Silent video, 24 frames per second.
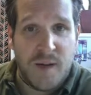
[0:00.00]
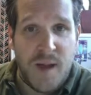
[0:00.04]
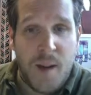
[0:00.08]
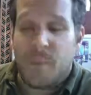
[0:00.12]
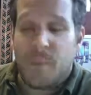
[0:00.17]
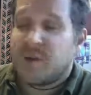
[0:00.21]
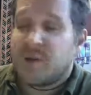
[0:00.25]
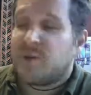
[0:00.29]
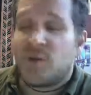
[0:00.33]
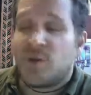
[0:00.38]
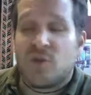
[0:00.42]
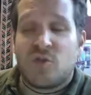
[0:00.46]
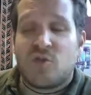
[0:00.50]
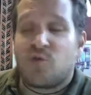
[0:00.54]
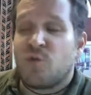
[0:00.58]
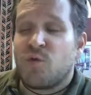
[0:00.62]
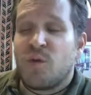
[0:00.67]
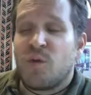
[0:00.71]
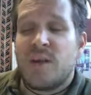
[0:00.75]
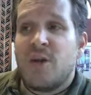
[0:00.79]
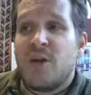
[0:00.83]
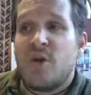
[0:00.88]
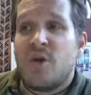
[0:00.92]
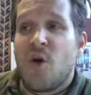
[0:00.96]
but there's
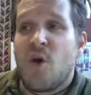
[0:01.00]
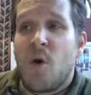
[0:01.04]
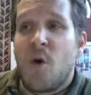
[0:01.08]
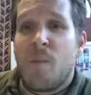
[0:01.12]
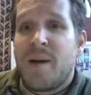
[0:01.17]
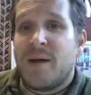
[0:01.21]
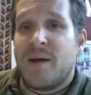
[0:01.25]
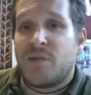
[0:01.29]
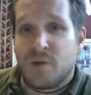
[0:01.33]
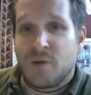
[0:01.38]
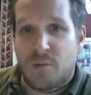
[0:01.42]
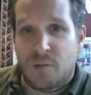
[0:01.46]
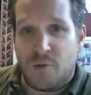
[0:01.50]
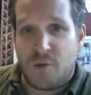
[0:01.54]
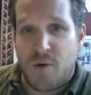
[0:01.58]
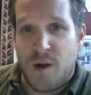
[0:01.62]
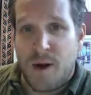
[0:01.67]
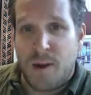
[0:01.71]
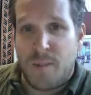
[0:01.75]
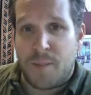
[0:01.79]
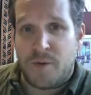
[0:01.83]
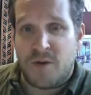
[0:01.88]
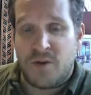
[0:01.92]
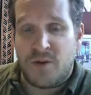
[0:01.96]
really no mental
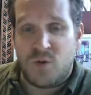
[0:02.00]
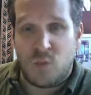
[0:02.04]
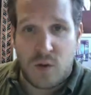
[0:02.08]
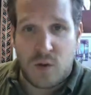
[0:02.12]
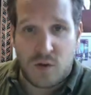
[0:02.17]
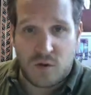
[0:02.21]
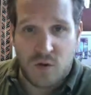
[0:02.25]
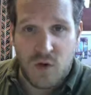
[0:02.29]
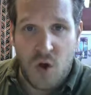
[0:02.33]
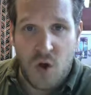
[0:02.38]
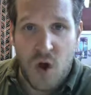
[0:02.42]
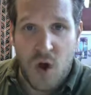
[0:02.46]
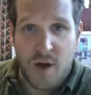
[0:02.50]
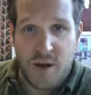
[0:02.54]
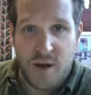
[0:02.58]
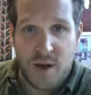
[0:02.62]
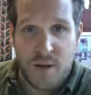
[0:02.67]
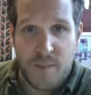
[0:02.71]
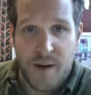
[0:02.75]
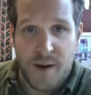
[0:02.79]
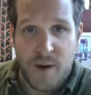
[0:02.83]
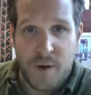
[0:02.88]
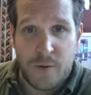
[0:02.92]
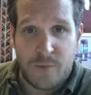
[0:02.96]
properties worth talking
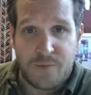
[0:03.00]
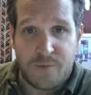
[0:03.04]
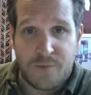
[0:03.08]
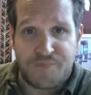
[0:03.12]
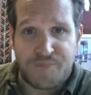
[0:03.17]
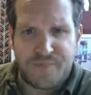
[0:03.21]
about.